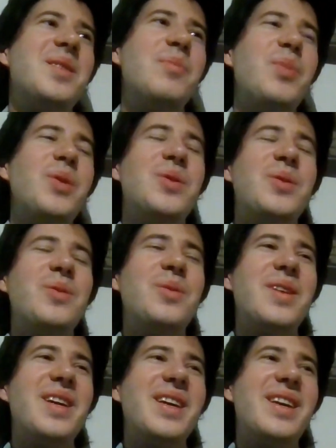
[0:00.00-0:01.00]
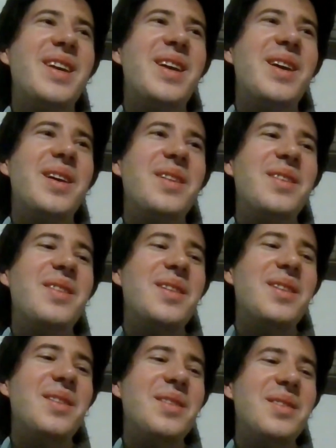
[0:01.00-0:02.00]
supposed to like
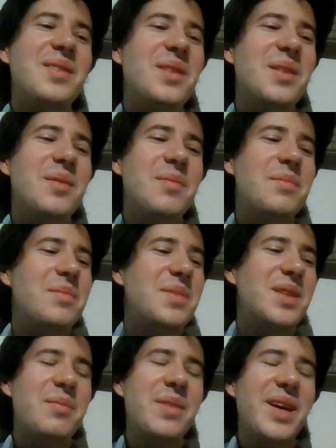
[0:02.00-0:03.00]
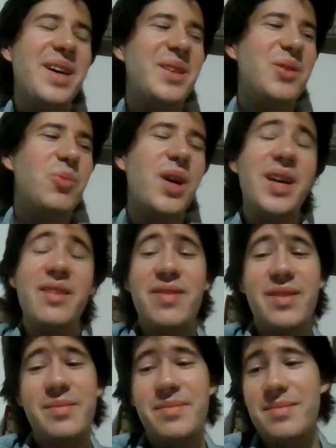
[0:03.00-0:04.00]
kill some guy's
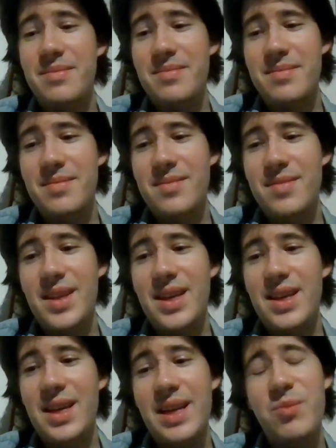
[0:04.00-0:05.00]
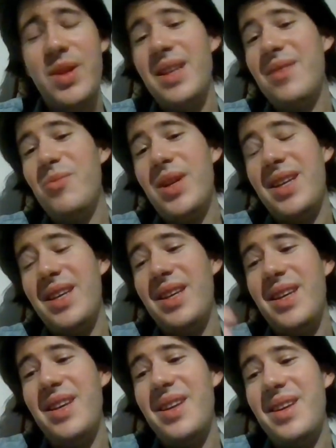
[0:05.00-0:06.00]
wife. And then when
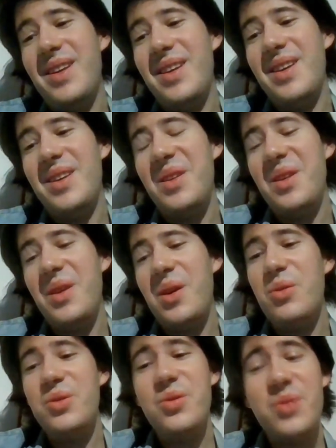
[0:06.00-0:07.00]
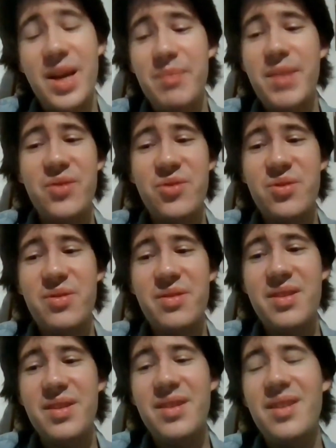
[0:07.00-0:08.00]
he goes to that
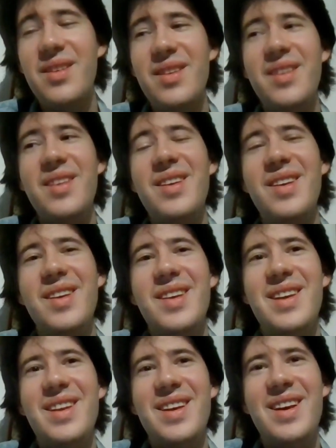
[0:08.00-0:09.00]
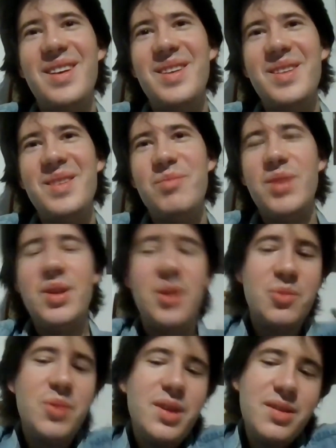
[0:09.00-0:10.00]
mansion, well,
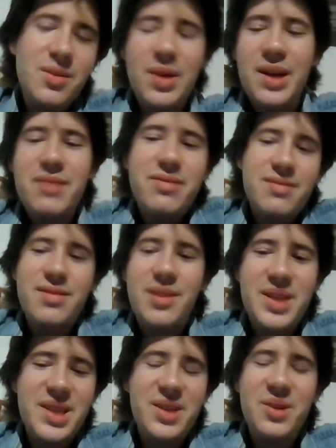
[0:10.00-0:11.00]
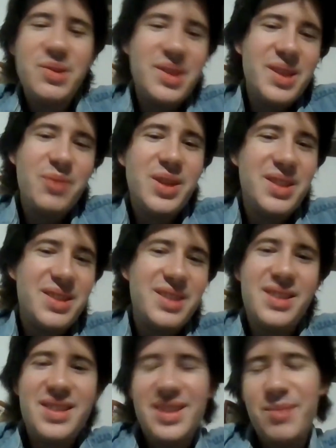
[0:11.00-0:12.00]
the wife already knows like what's
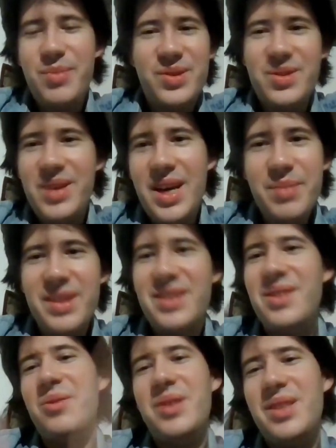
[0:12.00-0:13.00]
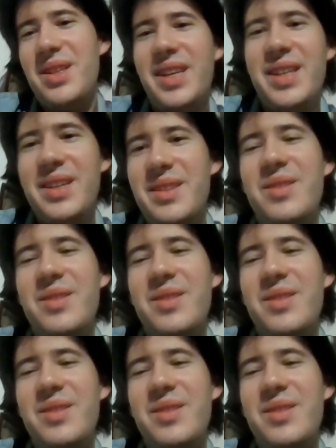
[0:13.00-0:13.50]
supposed to happen, so she like